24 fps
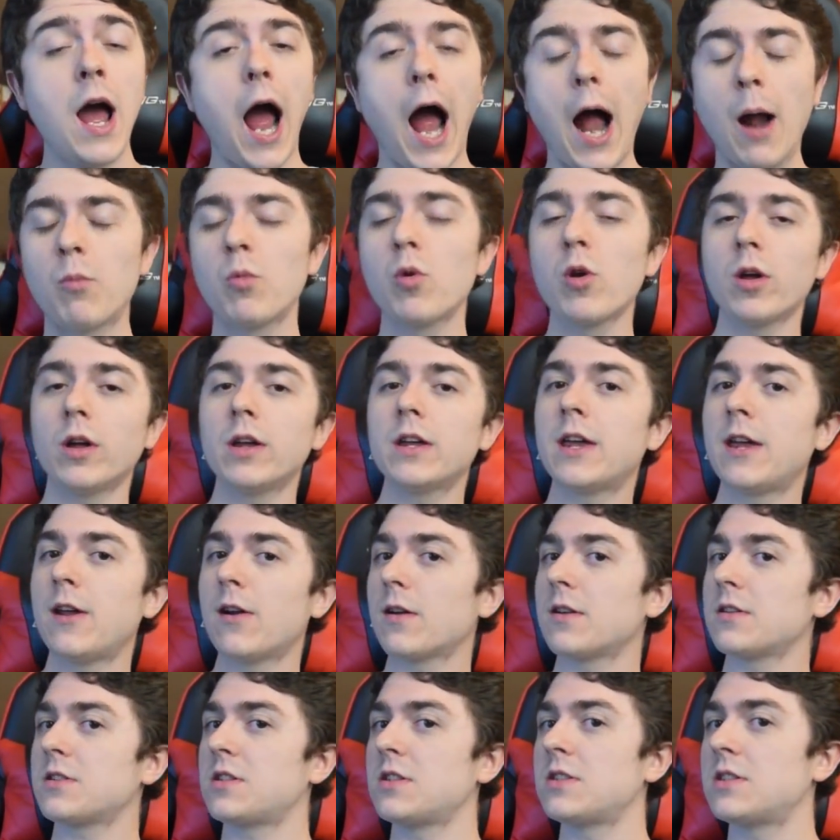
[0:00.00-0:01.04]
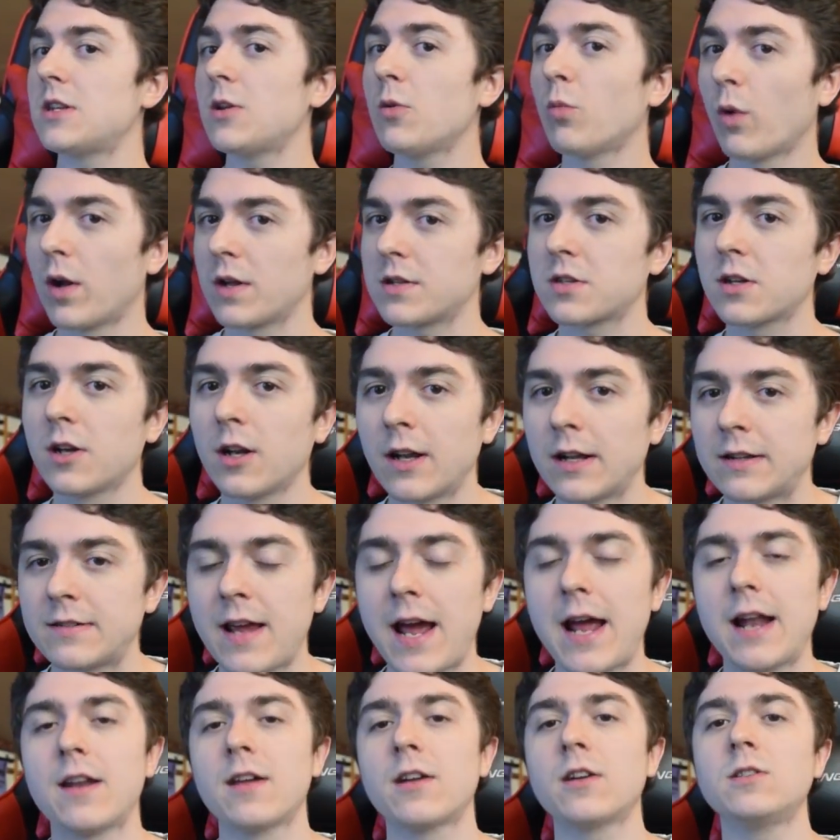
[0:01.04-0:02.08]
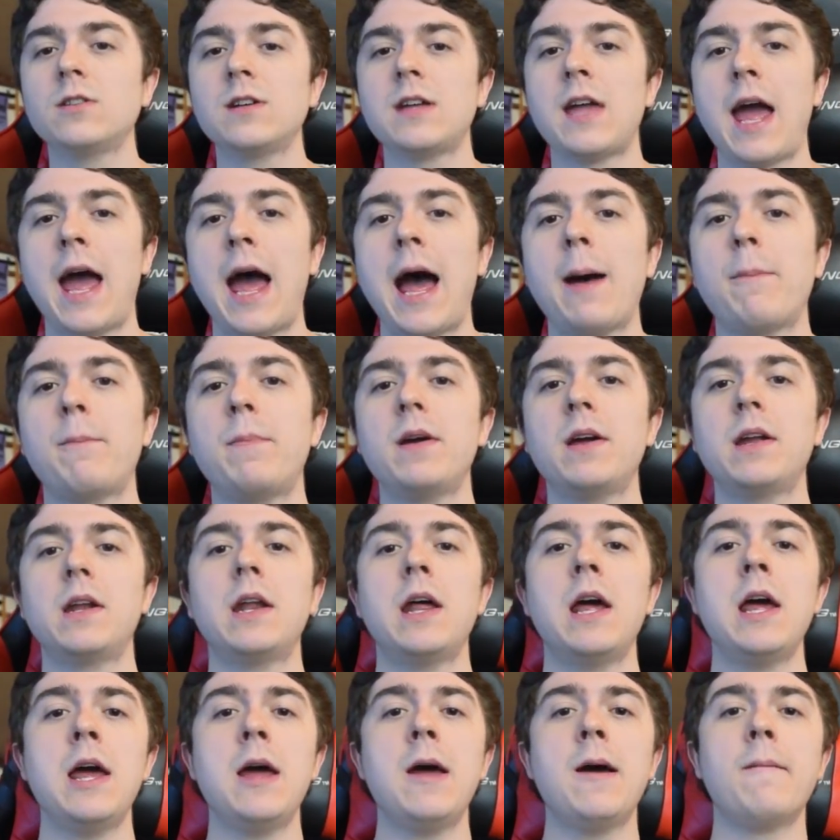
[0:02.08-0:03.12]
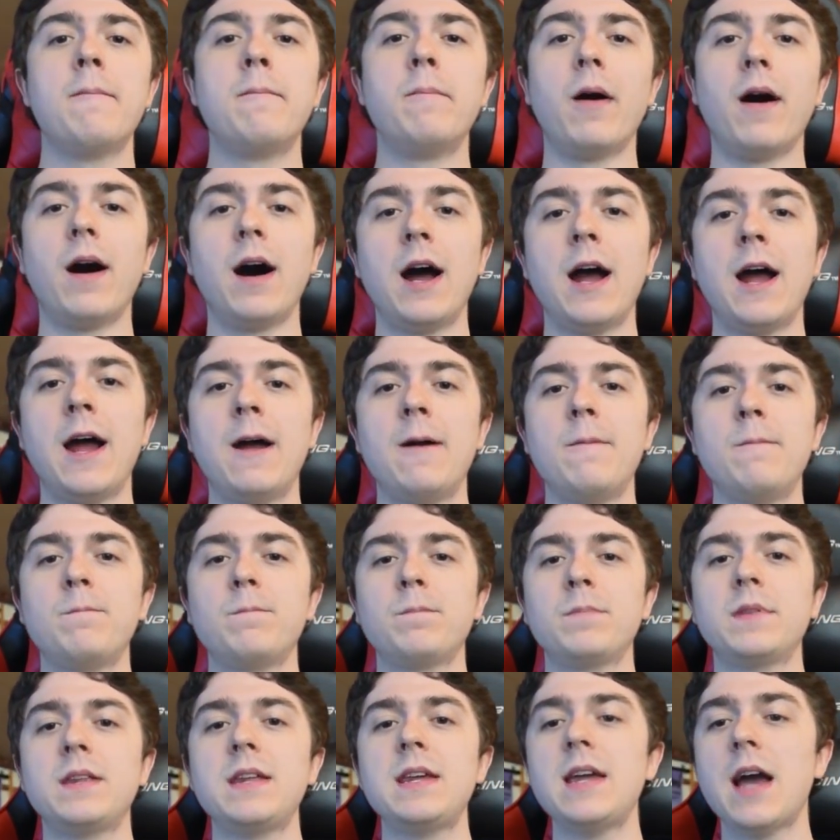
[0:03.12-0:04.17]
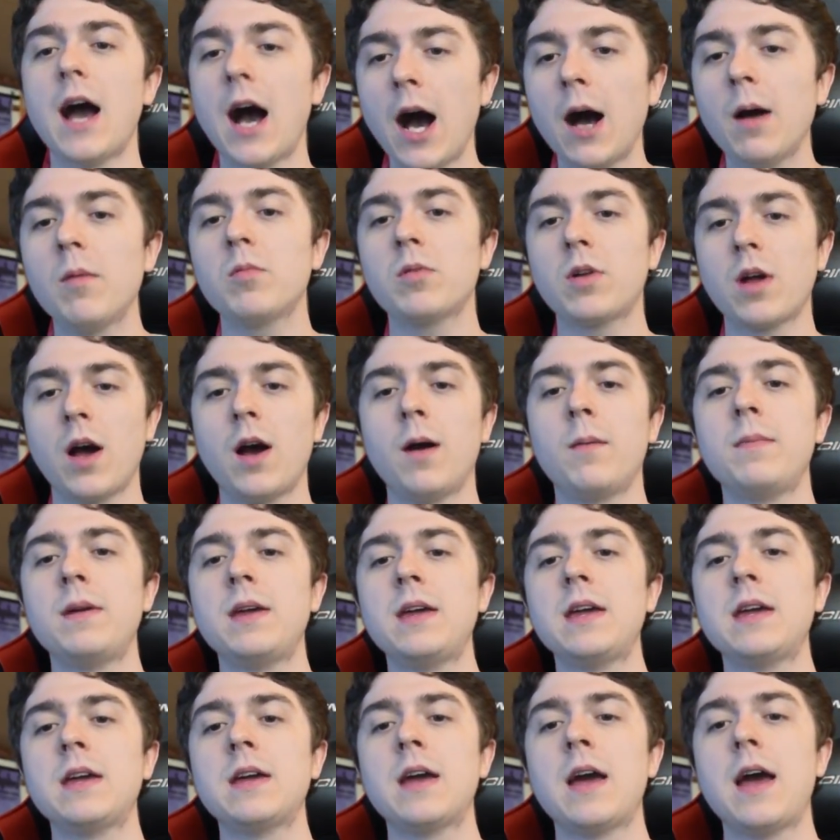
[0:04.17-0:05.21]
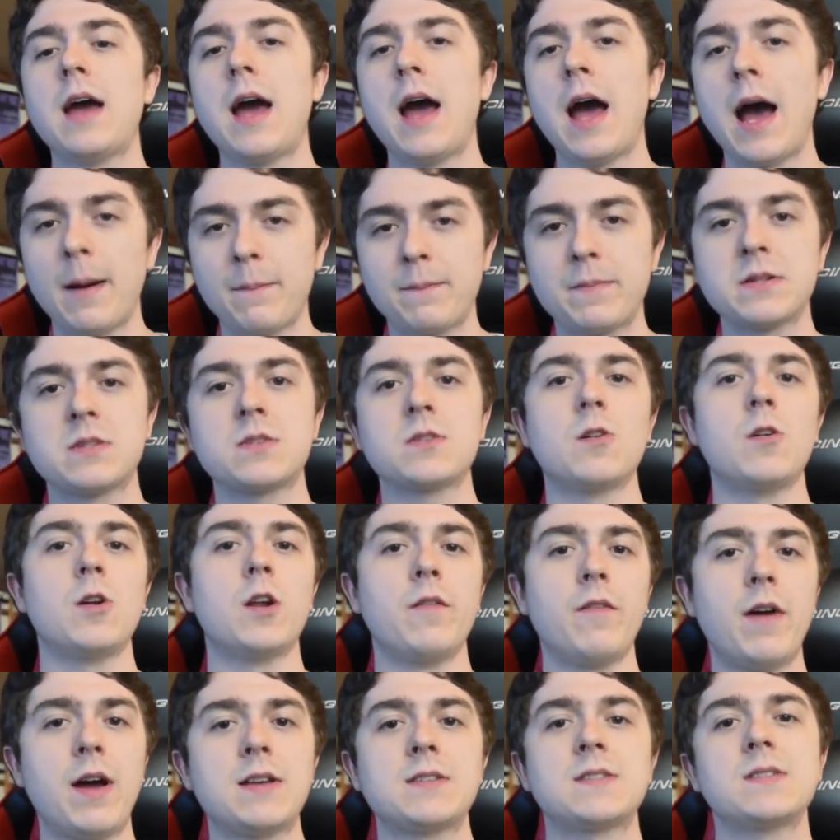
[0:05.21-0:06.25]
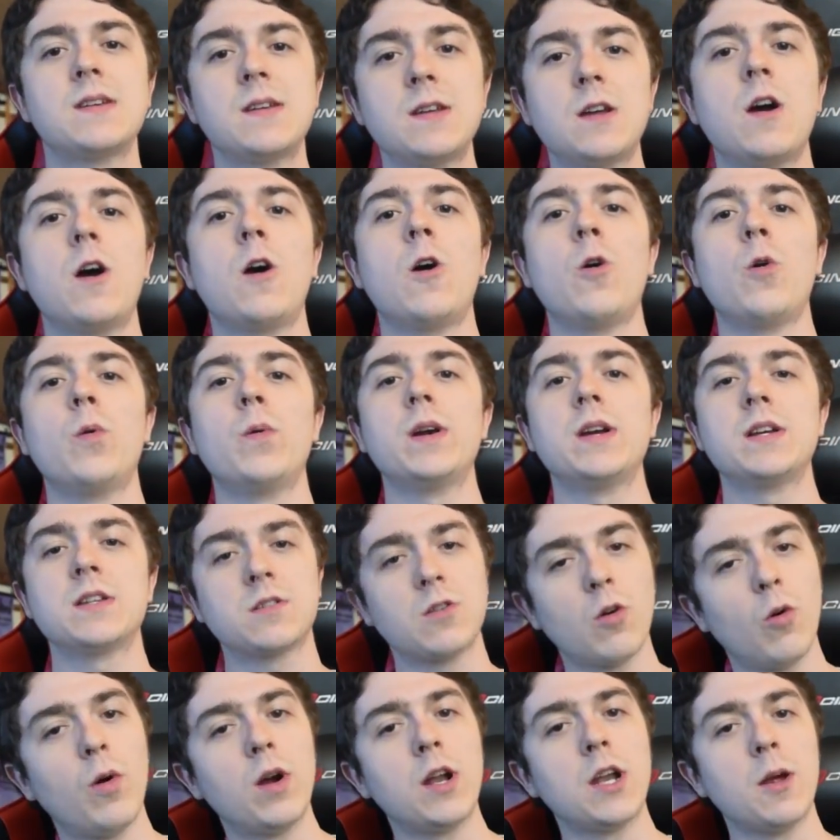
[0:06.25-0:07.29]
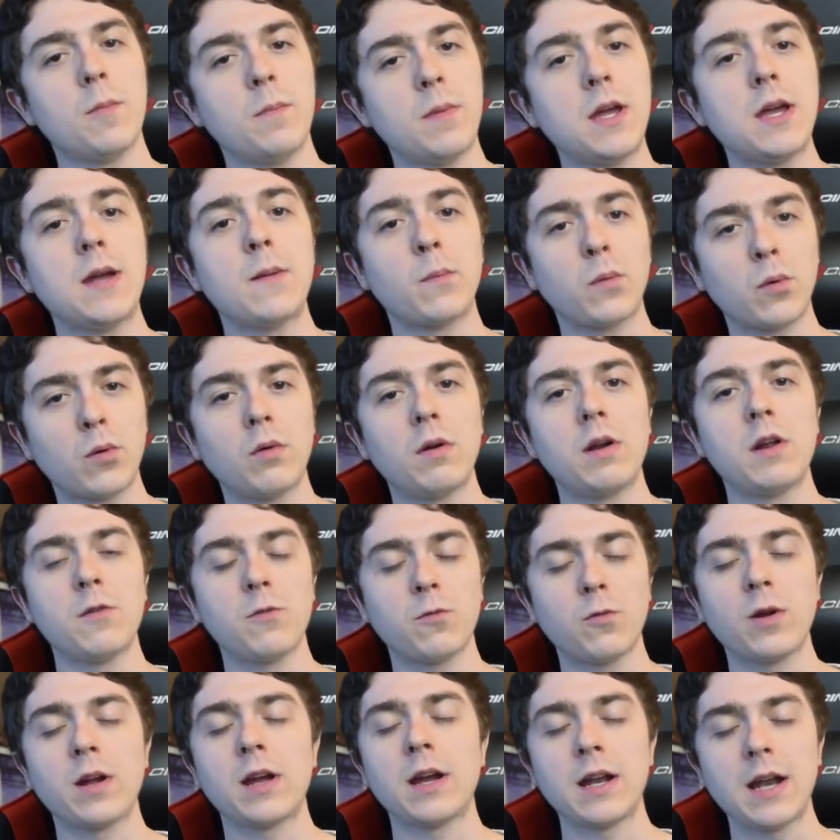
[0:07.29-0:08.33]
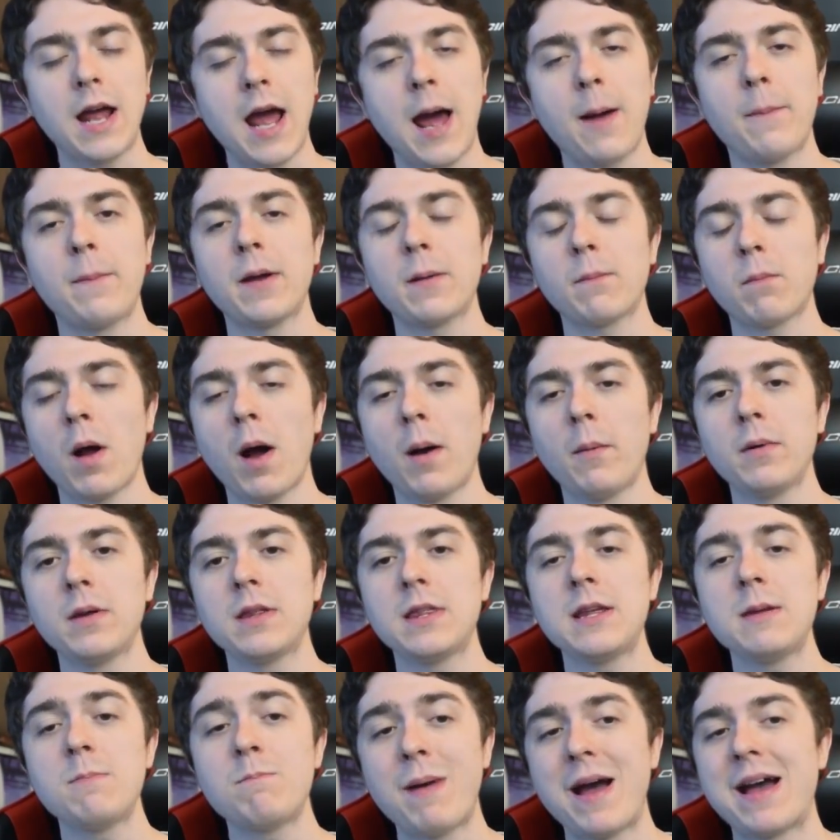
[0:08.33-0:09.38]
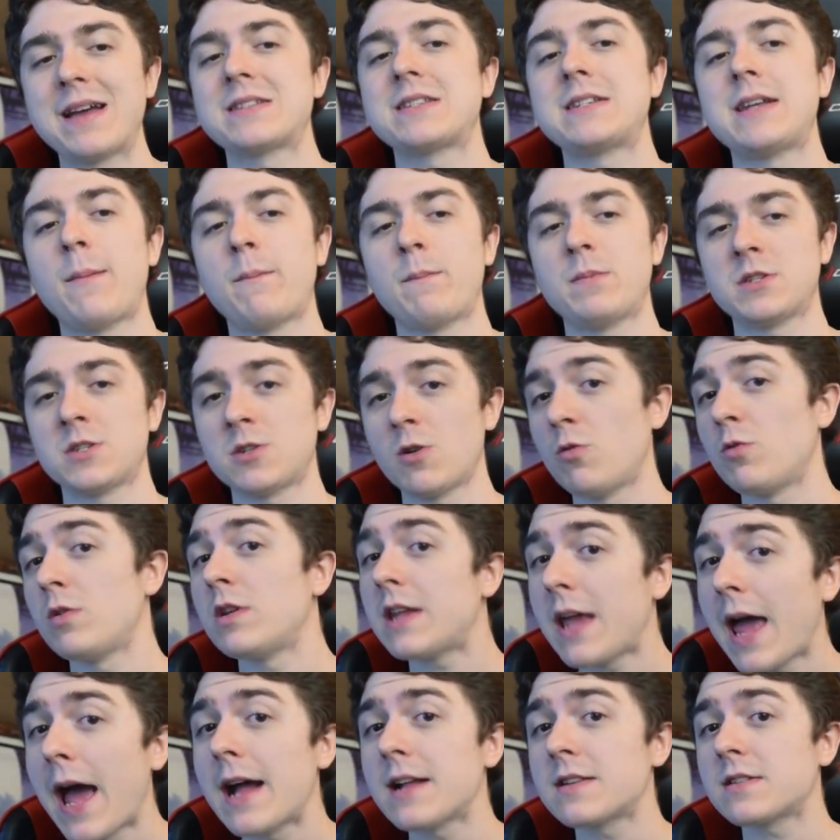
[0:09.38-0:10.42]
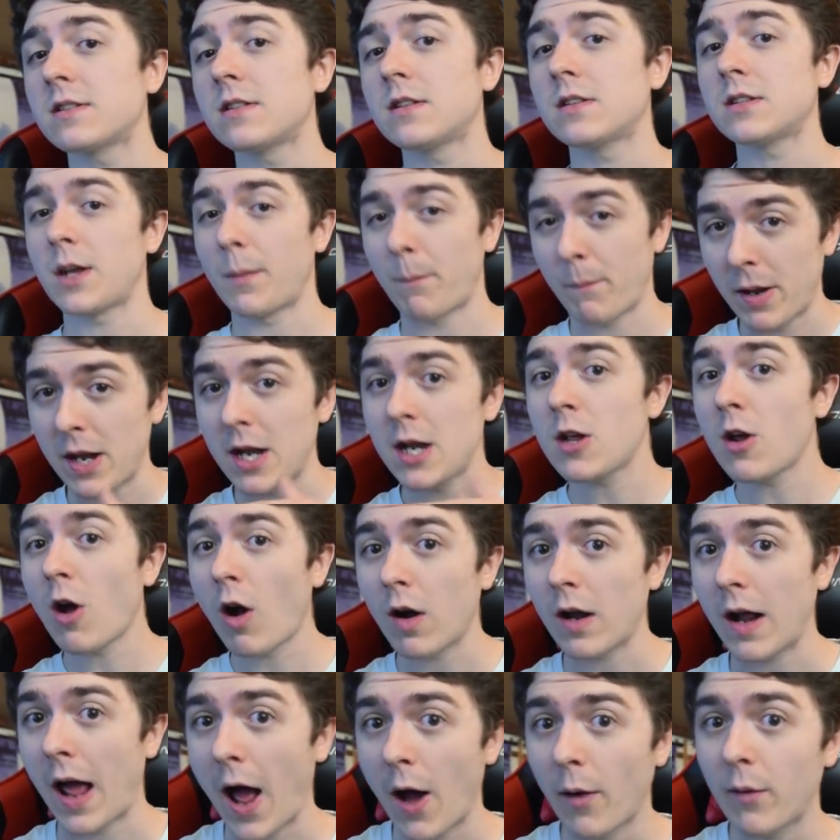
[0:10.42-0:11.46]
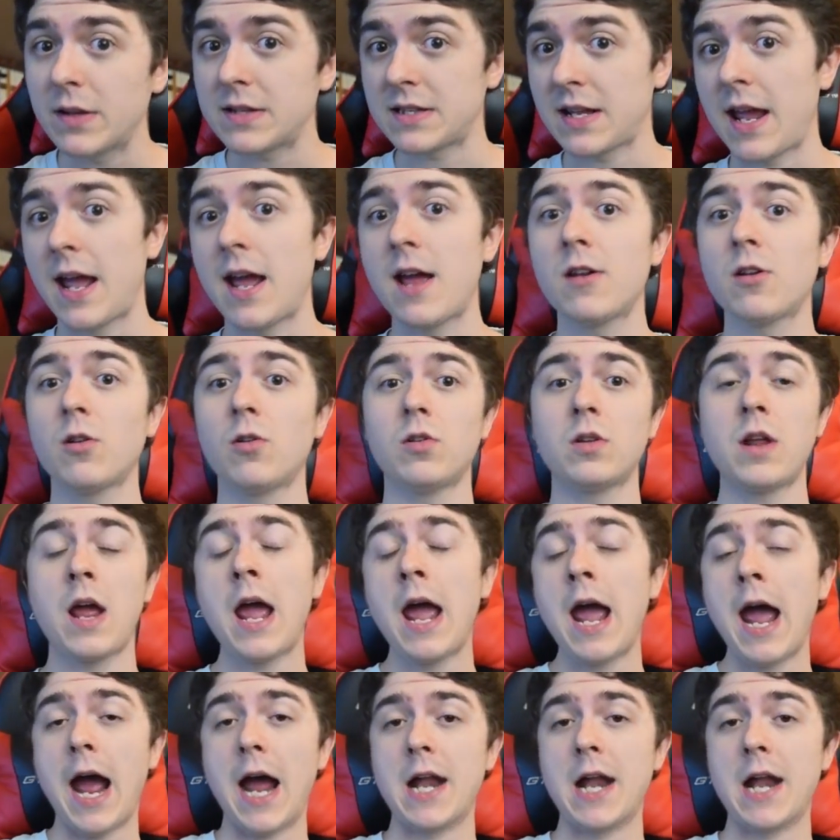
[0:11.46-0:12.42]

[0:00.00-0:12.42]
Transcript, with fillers: I'm really curious to see what's going to technically happen, but the upcoming episode of SAO is going to be pretty freaking epic. Probably the best episode yet, depending on how it's handled.